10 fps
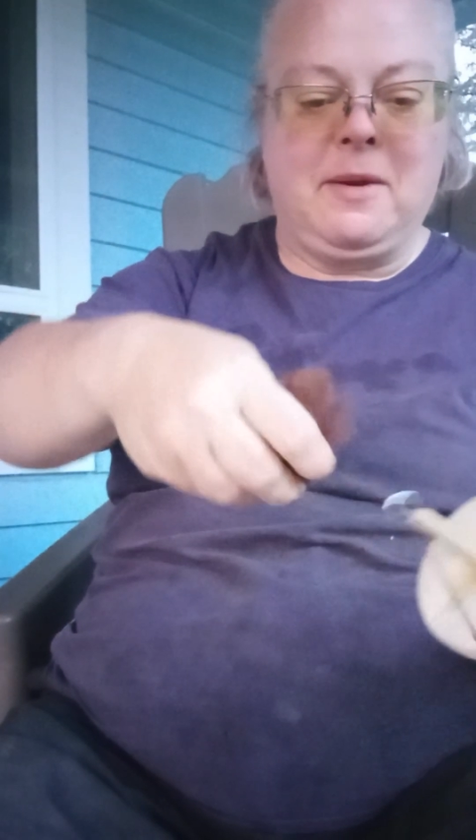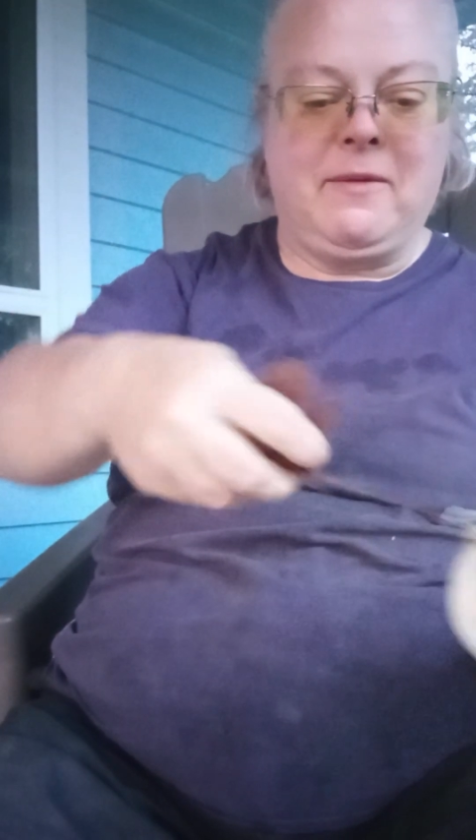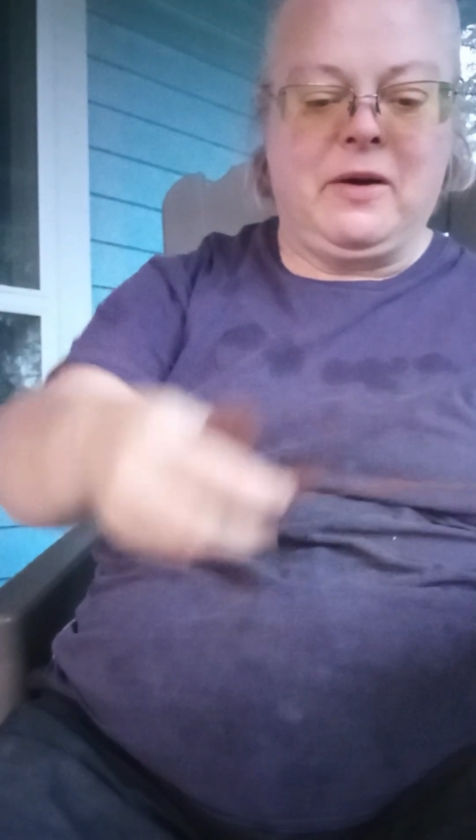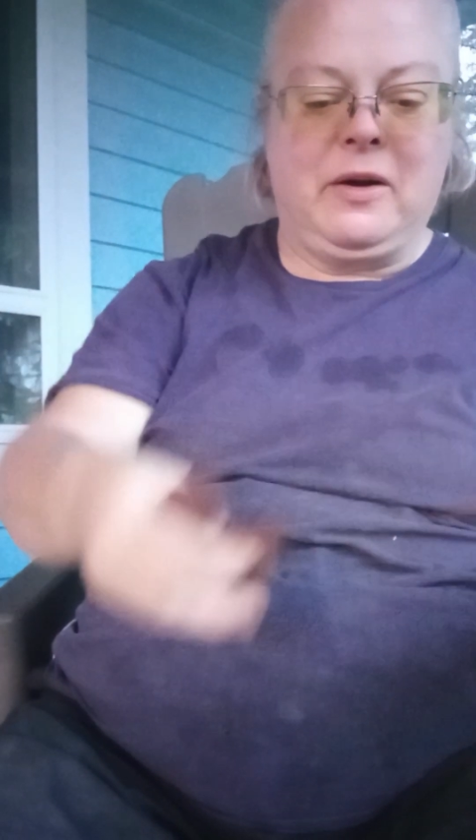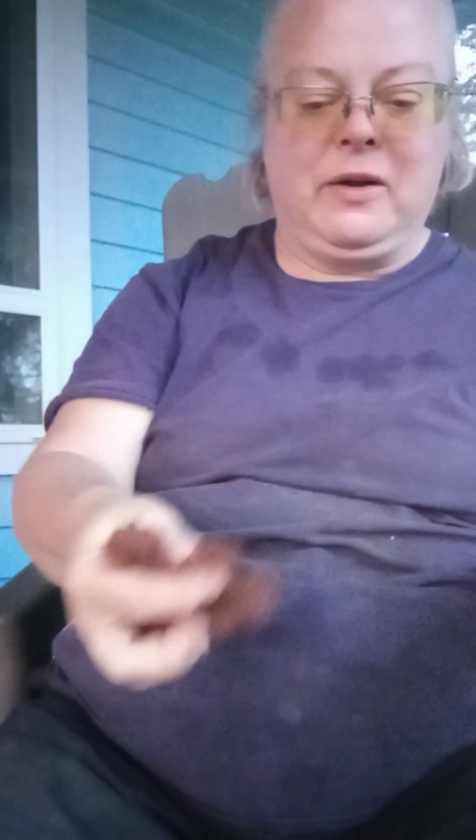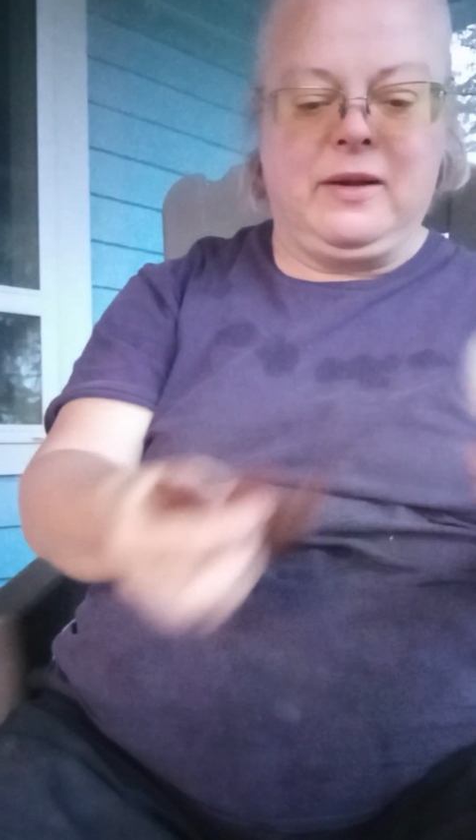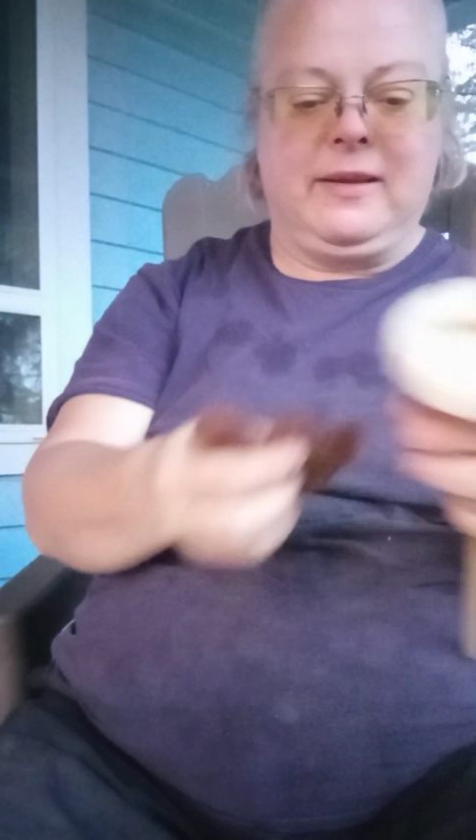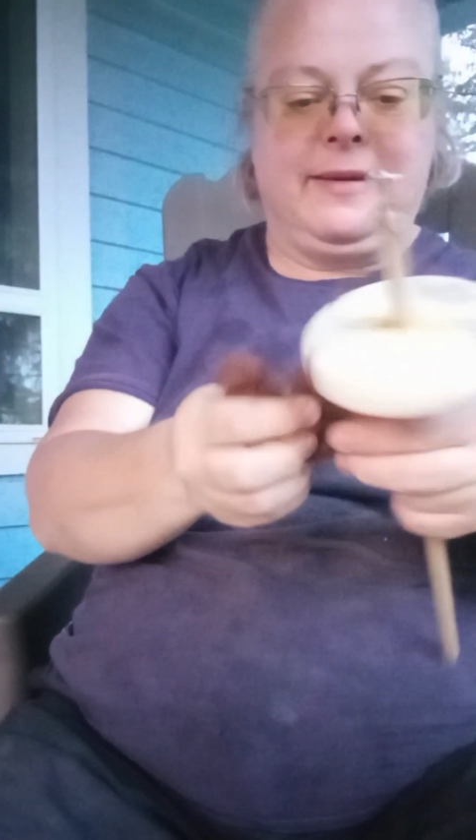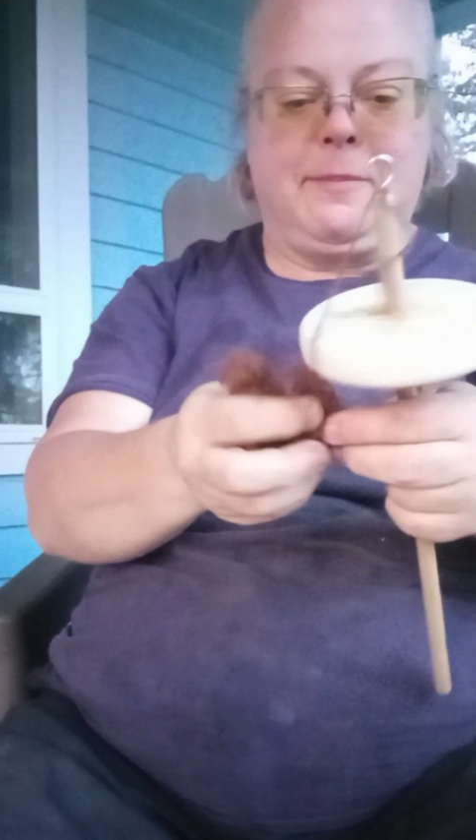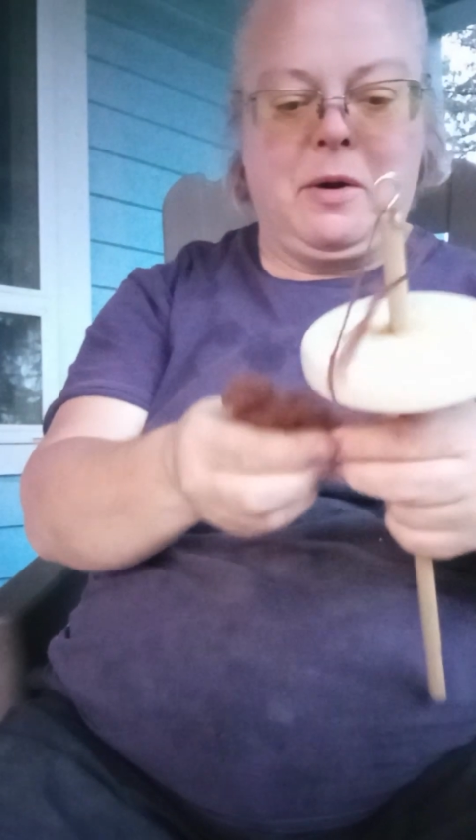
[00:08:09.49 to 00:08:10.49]
not very good at
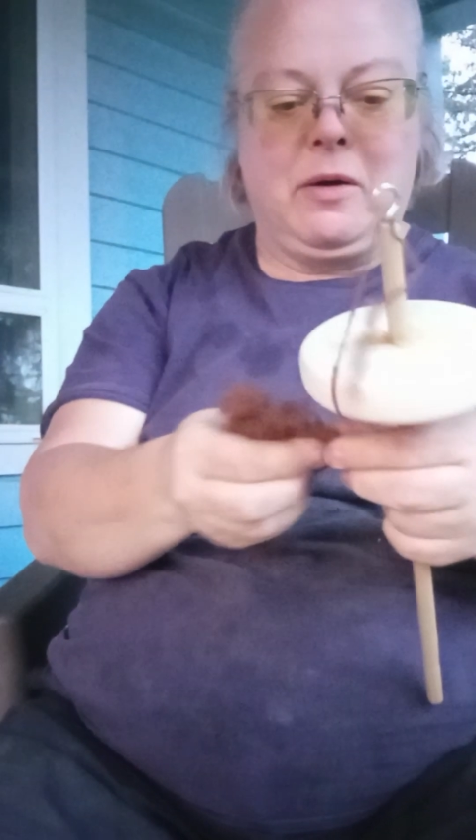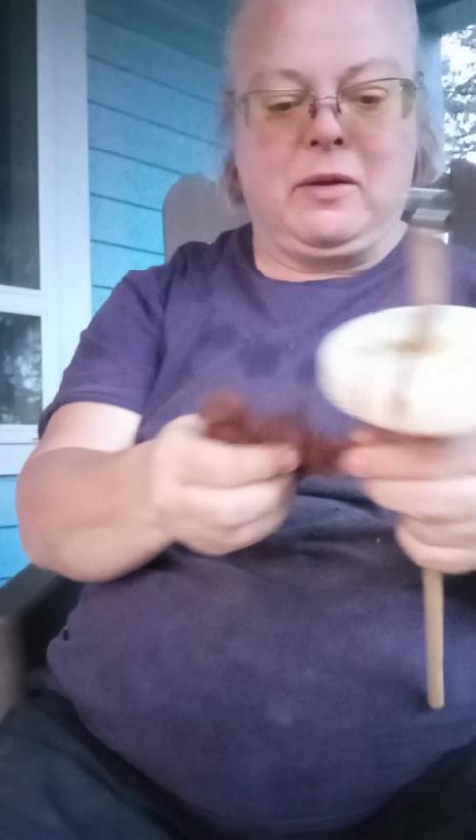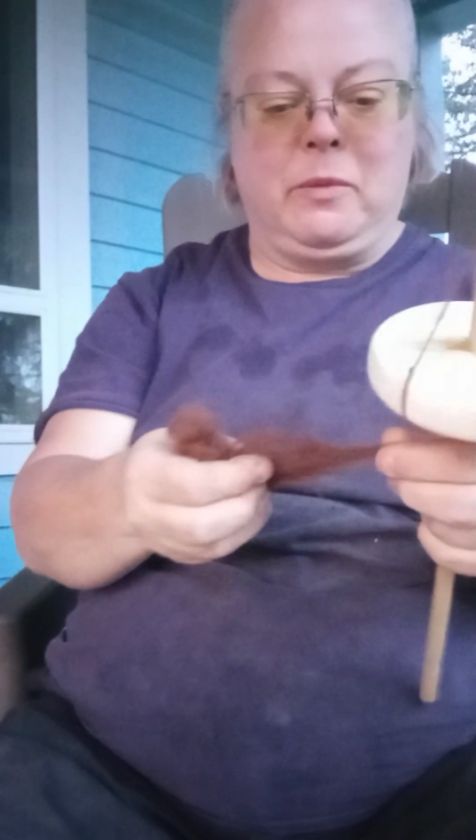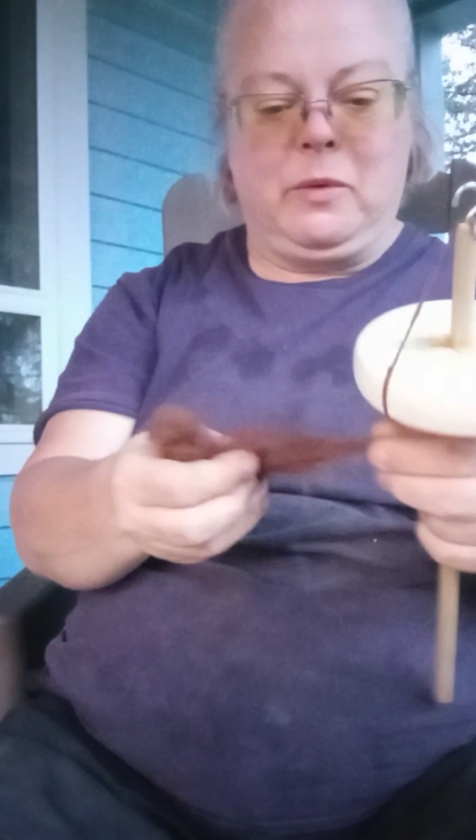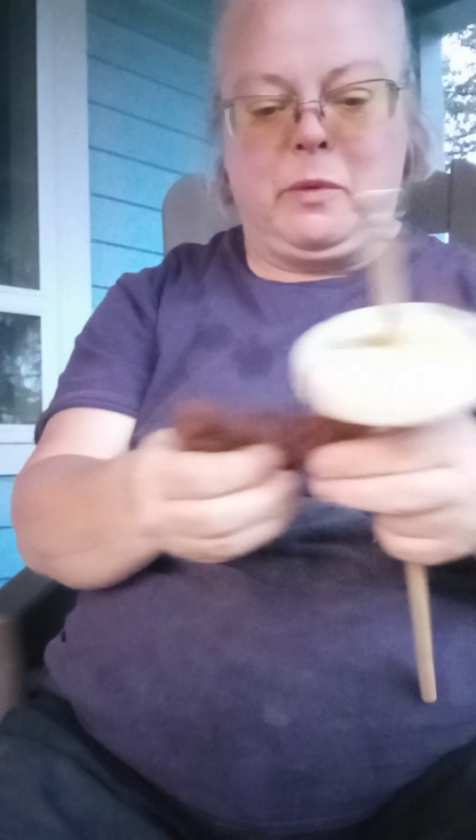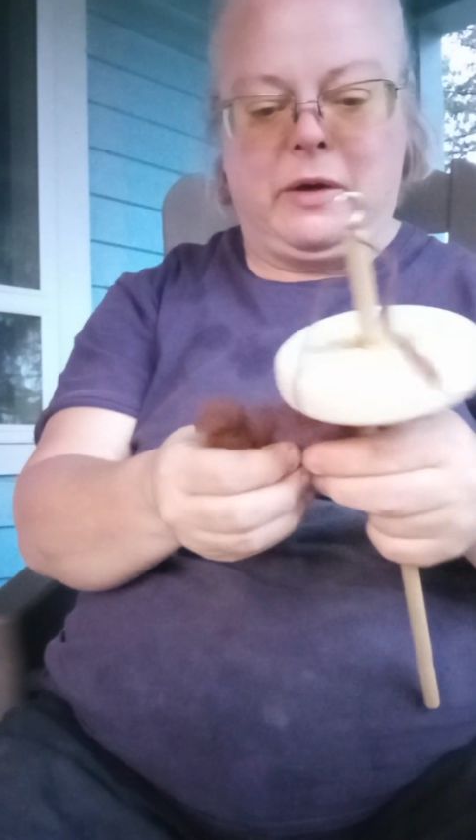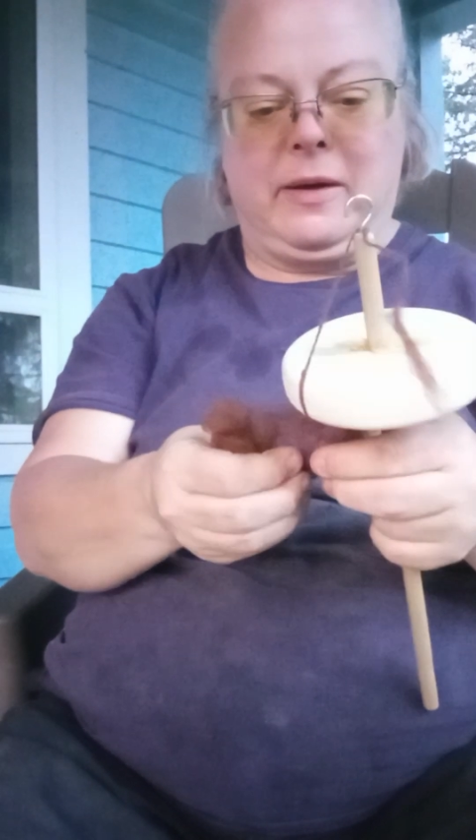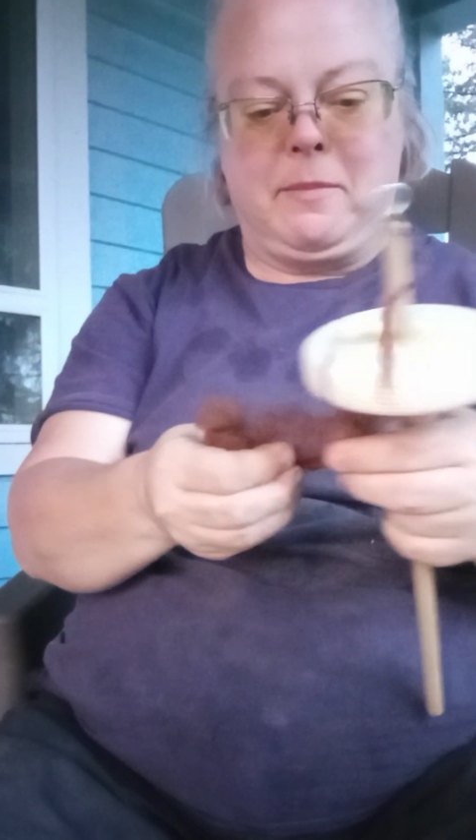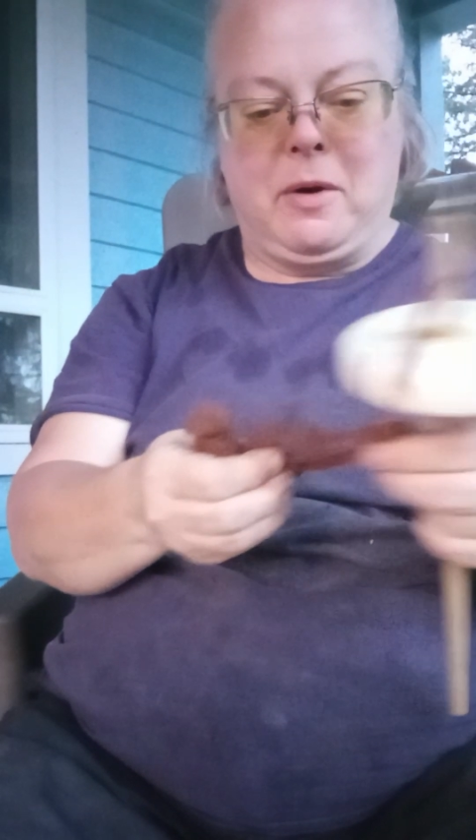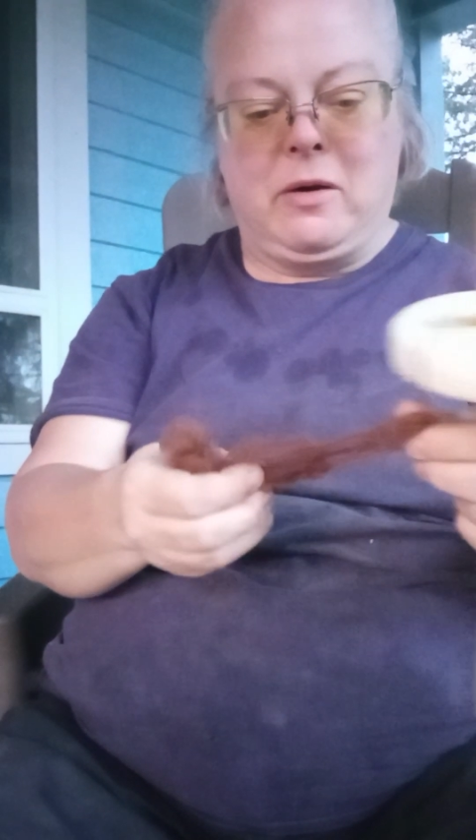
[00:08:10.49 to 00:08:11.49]
this part, the
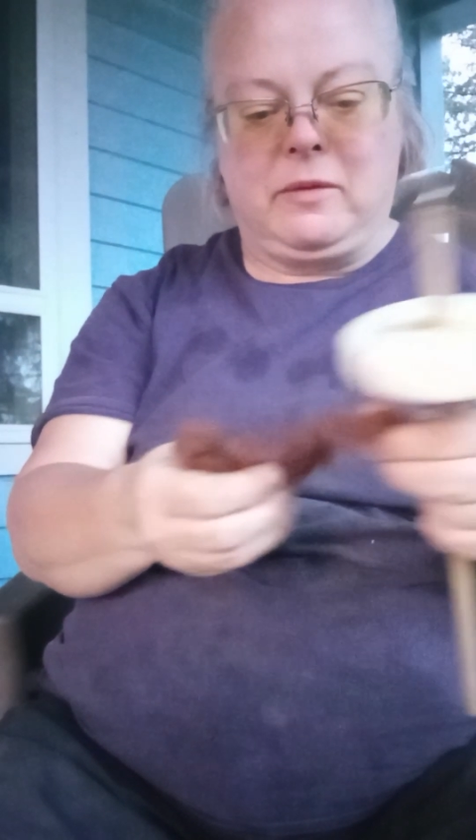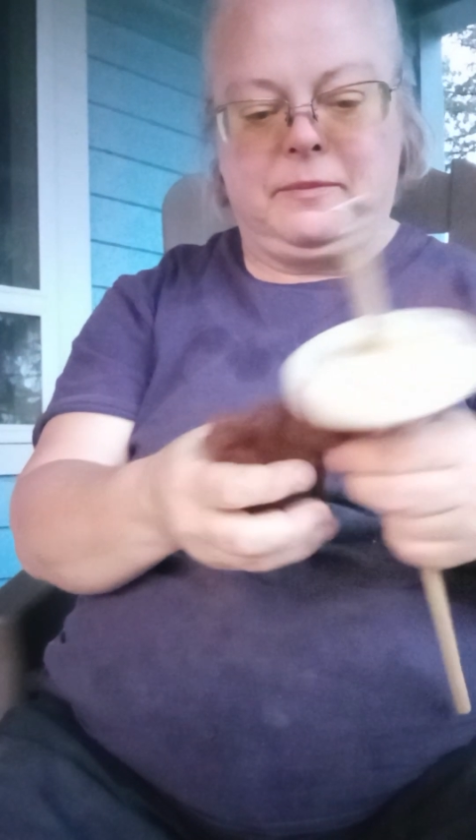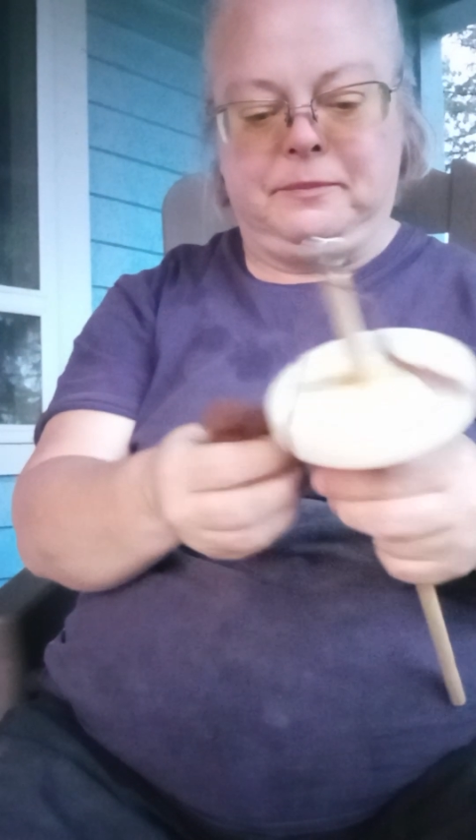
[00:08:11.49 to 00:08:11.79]
woodworking part.